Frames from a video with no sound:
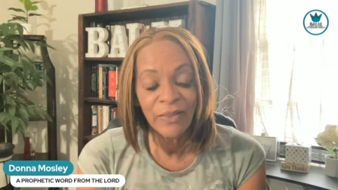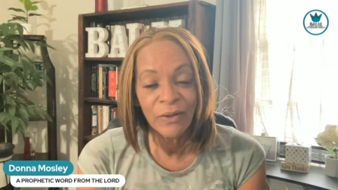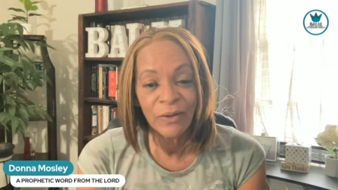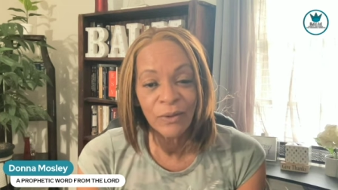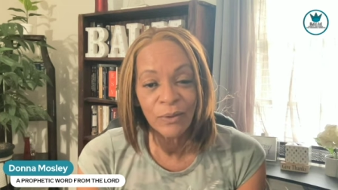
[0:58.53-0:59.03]

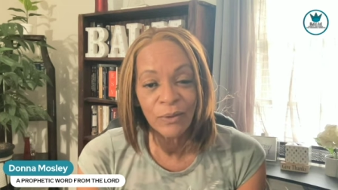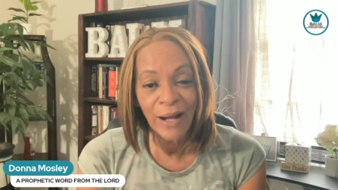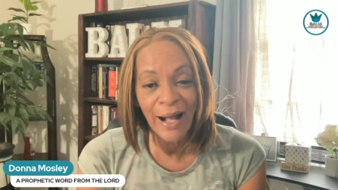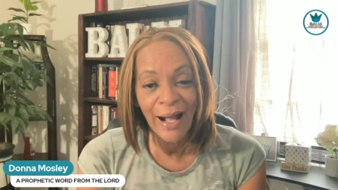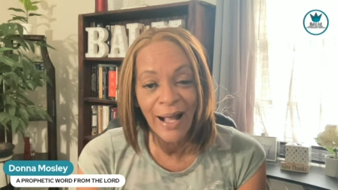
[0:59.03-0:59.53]
though
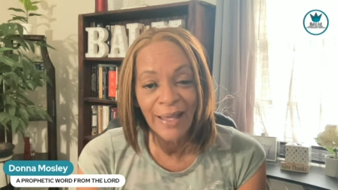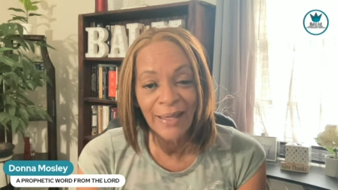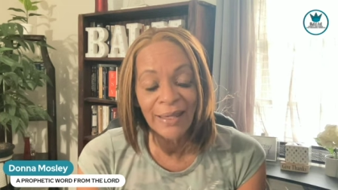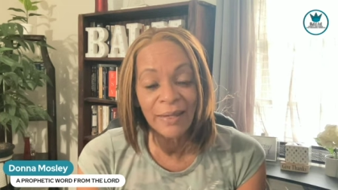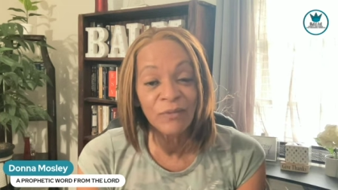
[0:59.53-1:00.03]
I
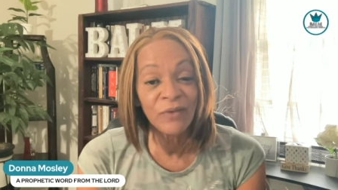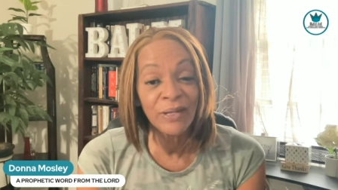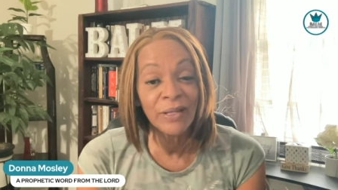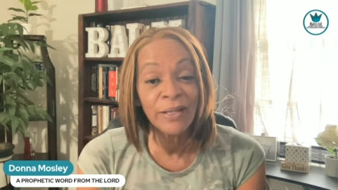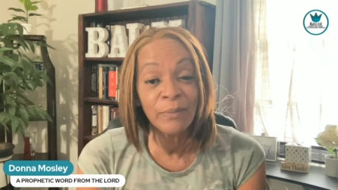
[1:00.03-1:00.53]
am
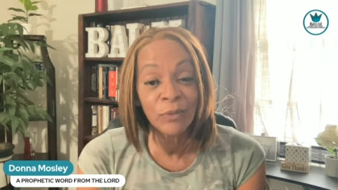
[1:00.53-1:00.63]
really